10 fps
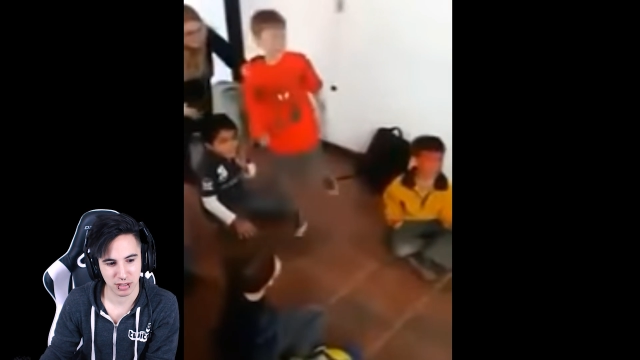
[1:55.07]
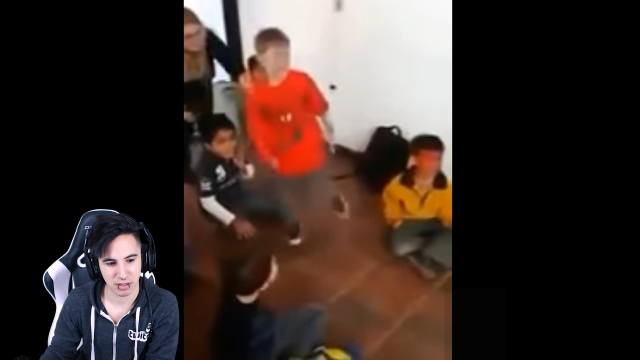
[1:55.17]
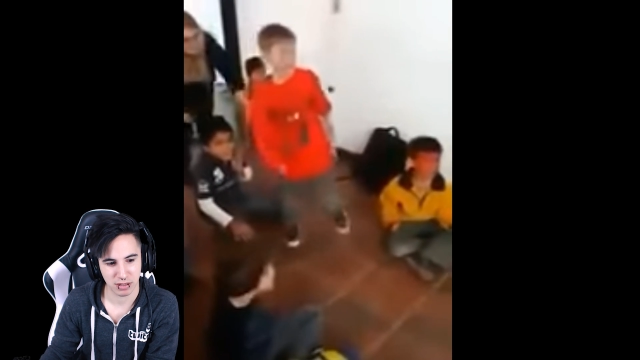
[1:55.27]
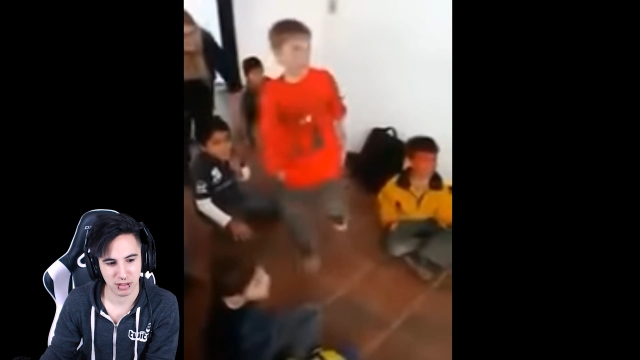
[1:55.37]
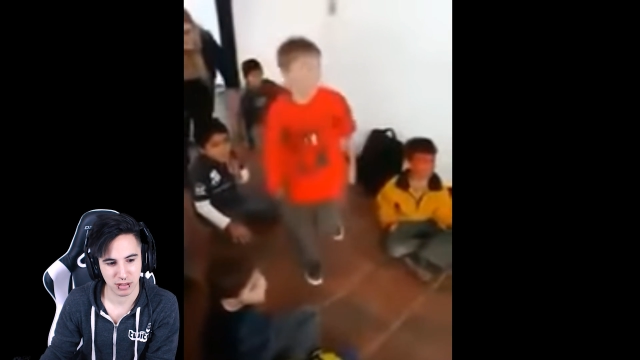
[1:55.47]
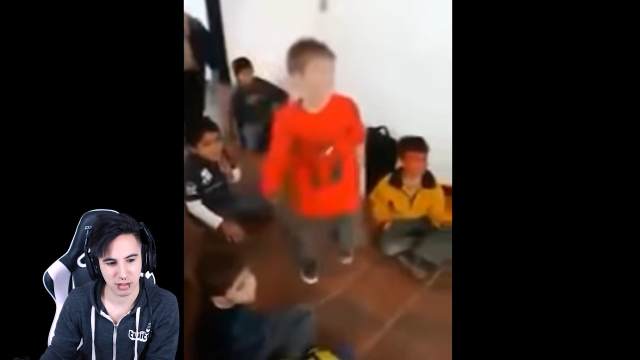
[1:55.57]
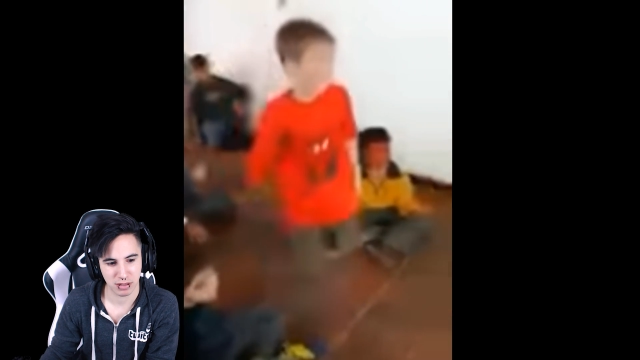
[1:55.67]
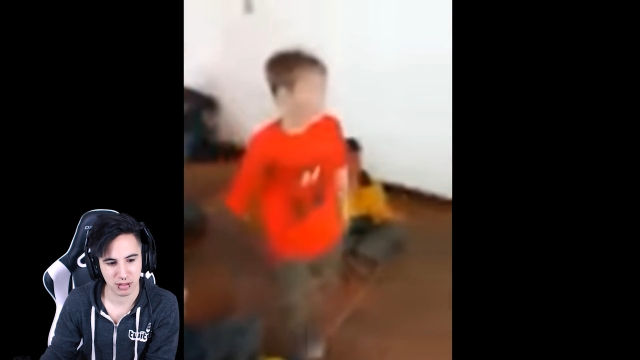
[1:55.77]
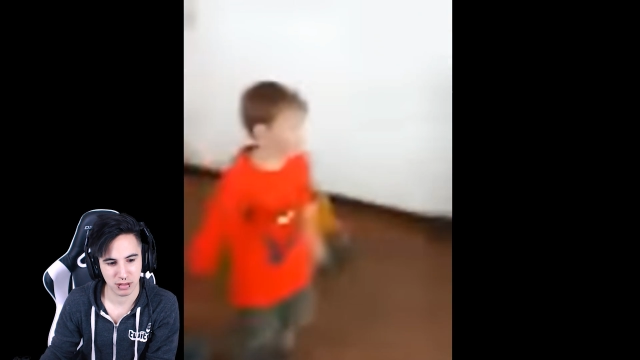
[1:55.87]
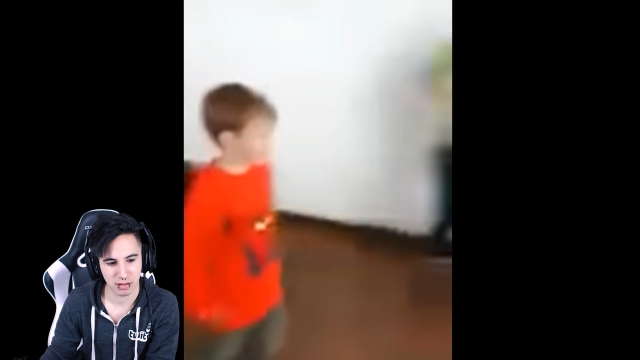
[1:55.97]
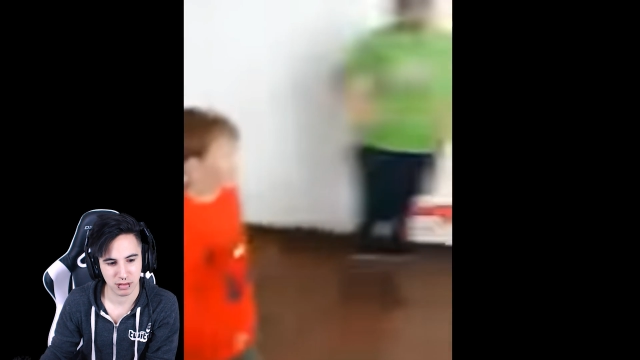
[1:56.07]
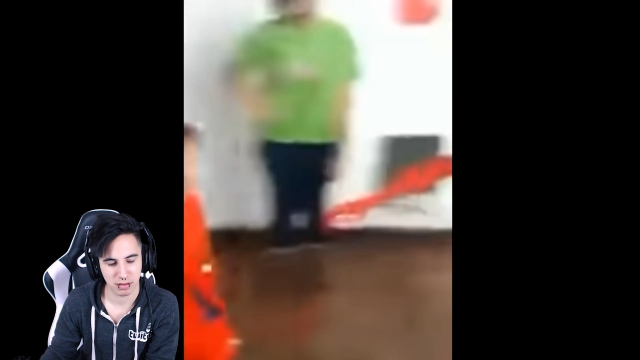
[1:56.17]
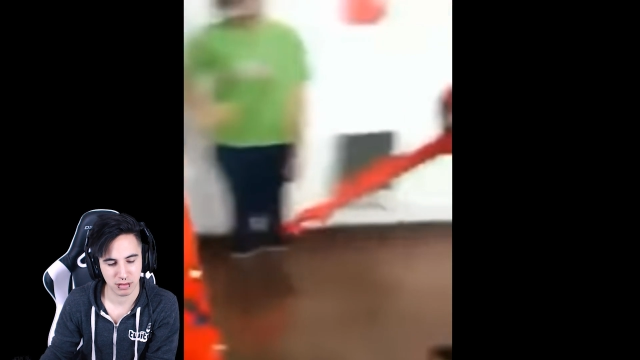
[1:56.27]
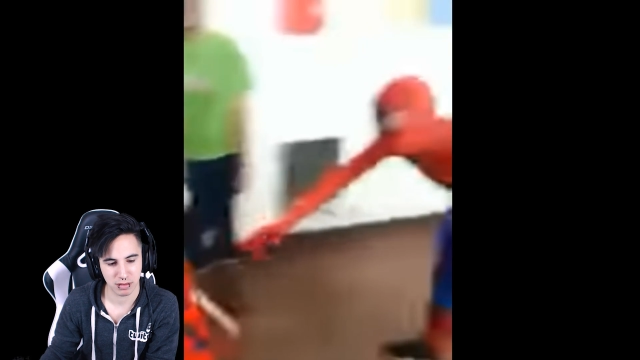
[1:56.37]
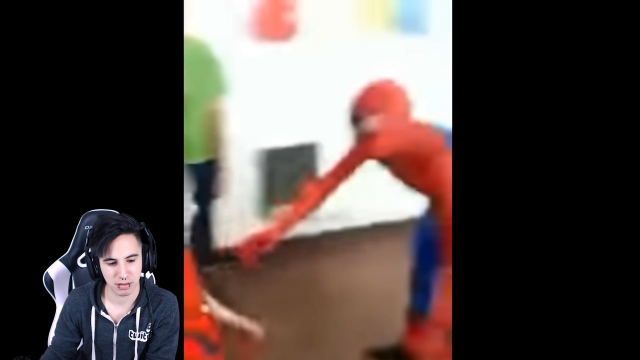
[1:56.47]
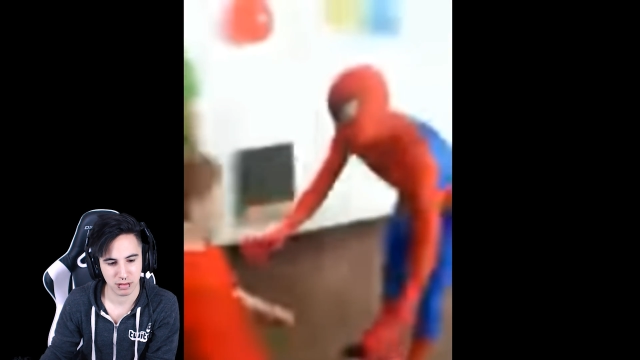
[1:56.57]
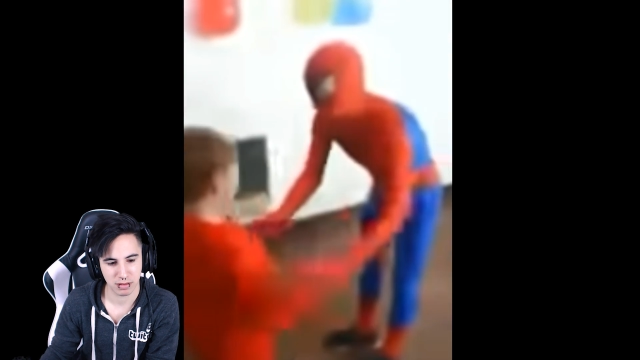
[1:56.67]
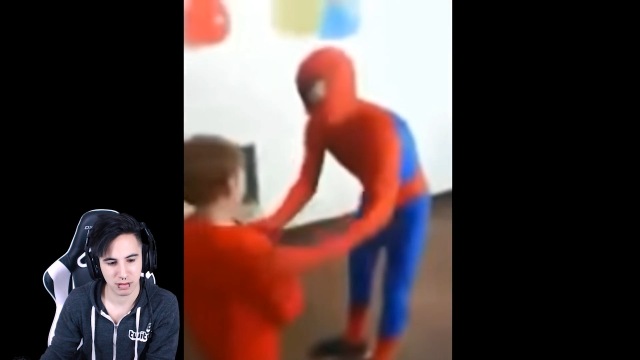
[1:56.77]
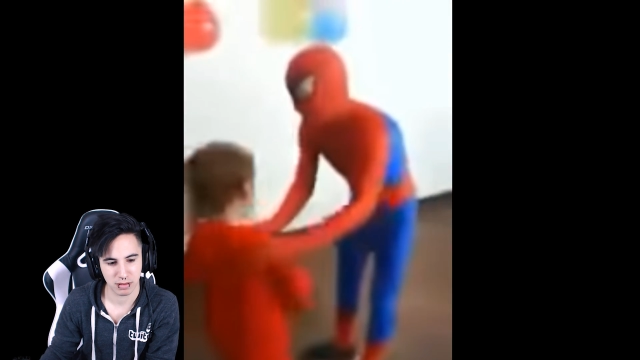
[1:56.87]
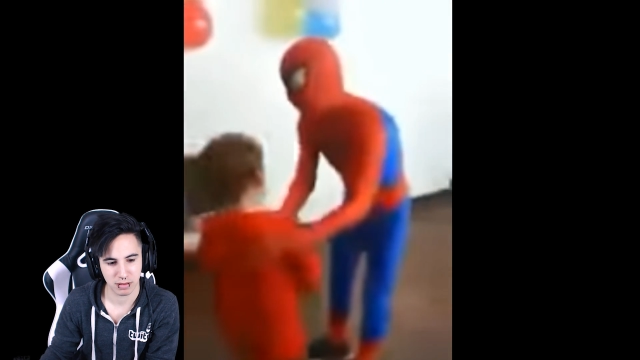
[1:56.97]

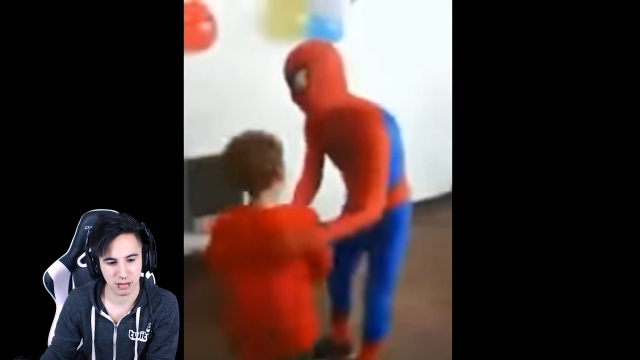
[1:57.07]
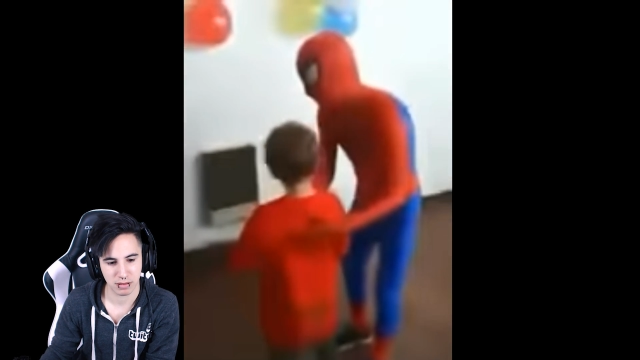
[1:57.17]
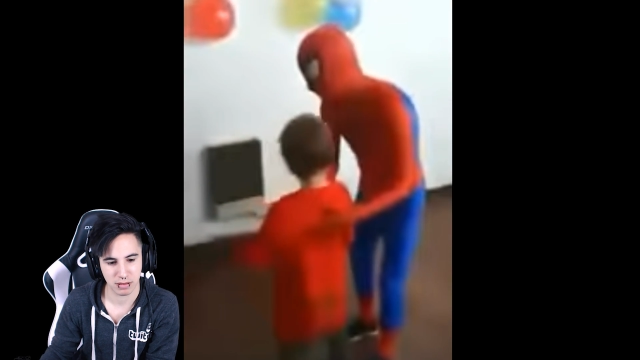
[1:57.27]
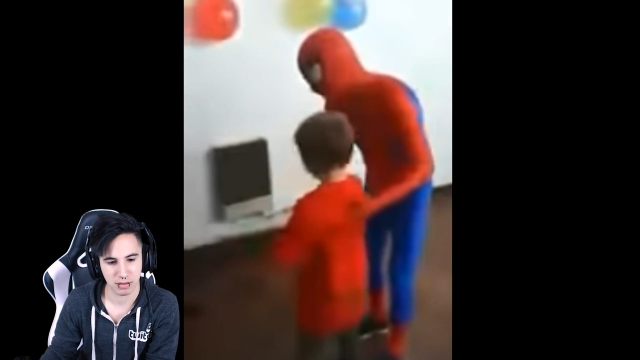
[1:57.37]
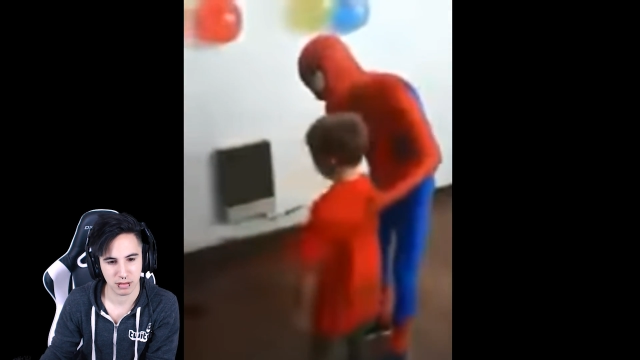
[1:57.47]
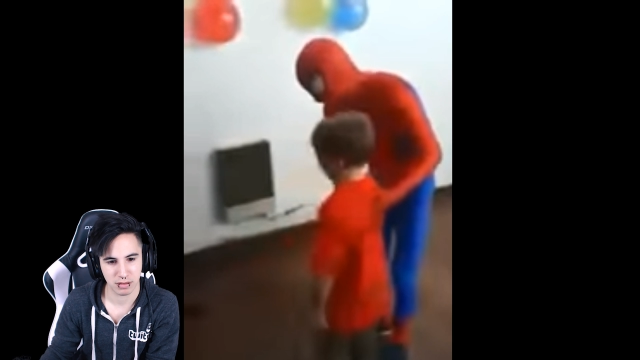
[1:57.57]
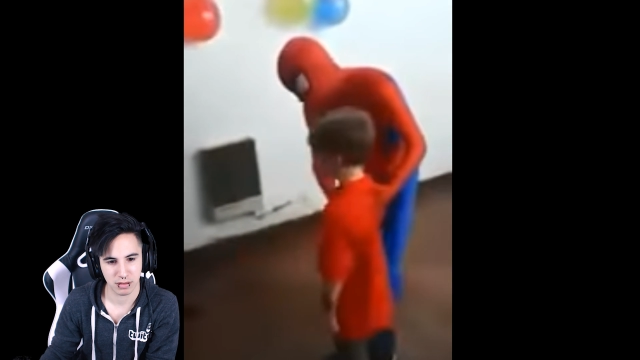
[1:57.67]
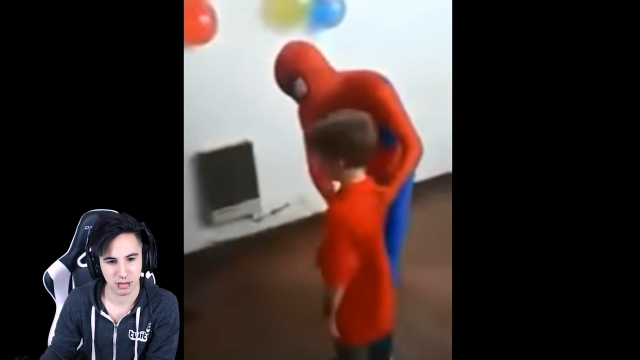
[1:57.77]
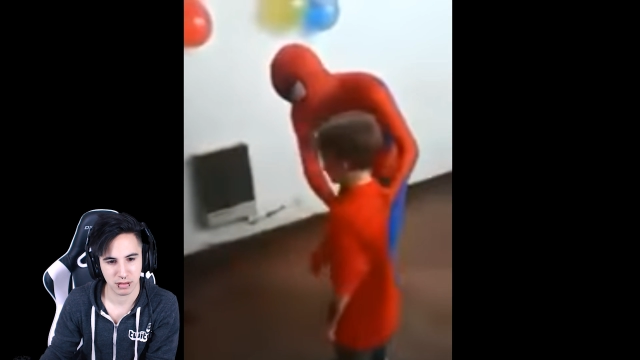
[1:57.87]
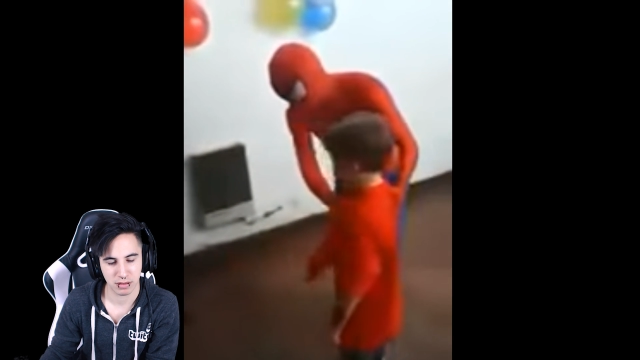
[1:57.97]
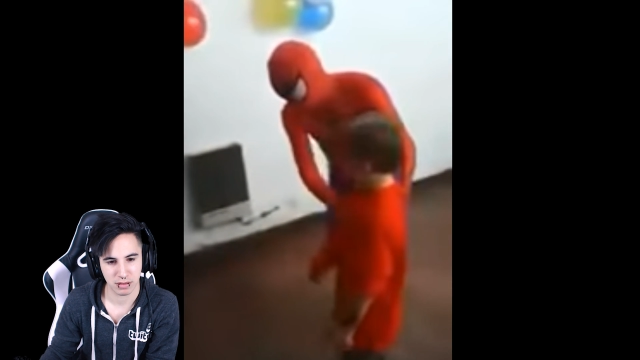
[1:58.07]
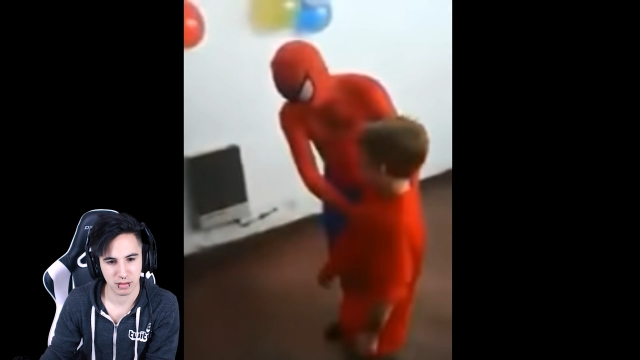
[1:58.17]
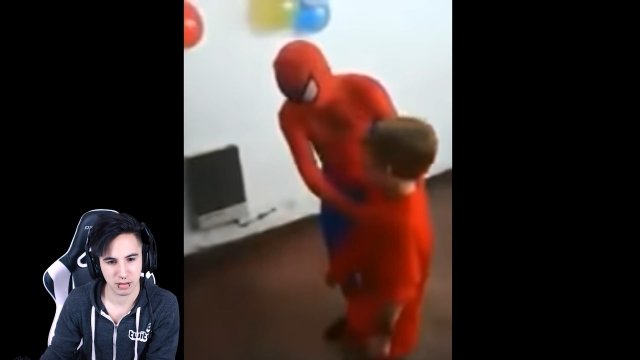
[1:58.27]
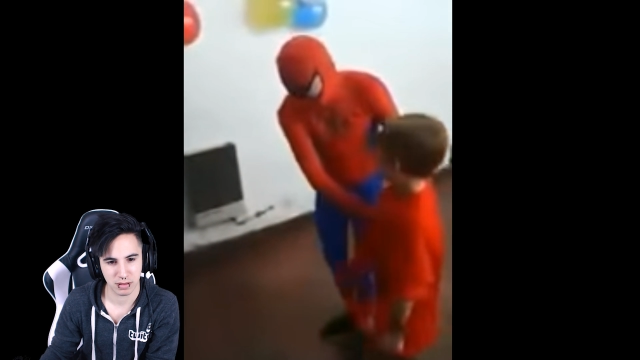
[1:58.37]
[no speech]